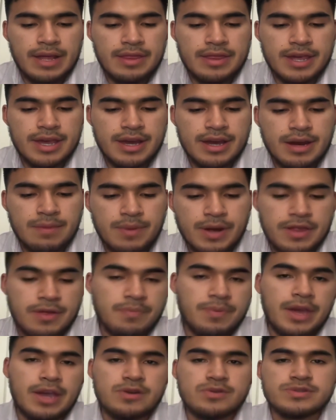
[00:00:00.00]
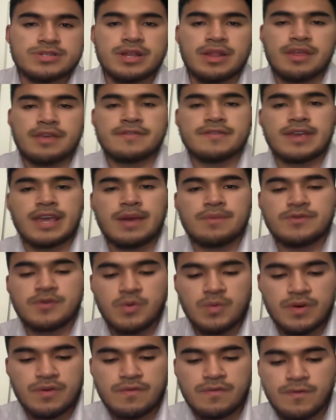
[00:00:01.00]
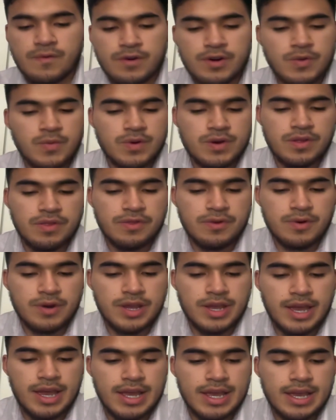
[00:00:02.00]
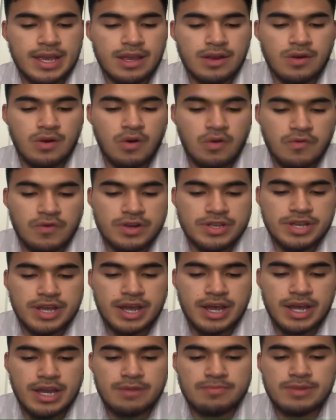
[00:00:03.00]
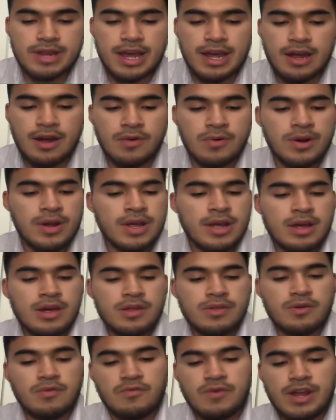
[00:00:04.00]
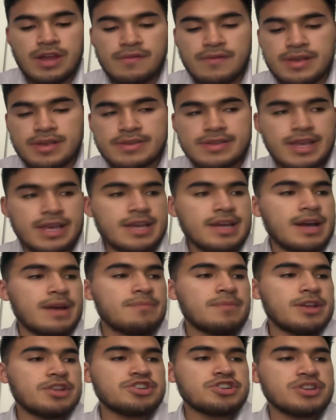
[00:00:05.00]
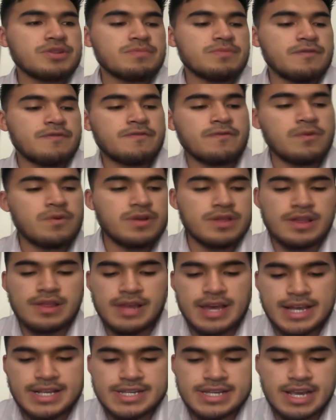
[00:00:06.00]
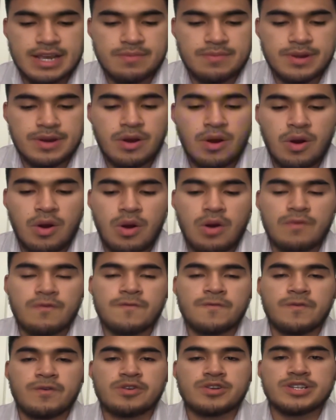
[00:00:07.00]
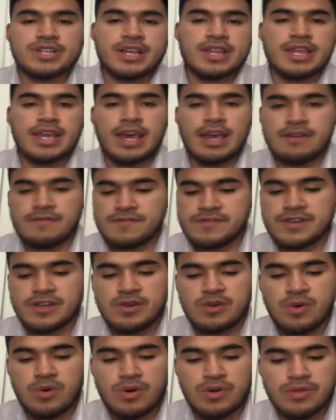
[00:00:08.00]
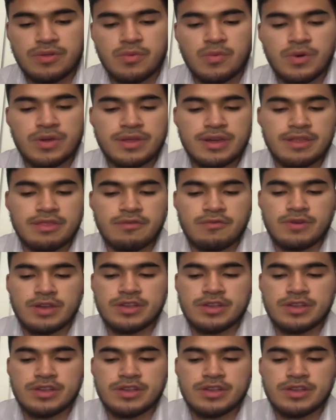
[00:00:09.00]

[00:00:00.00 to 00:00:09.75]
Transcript: the uh, by the Bengals in this game to win 41-38 in overtime. Now. The Ravens, like I mentioned before in the last segment, are first in the AFC North with a 3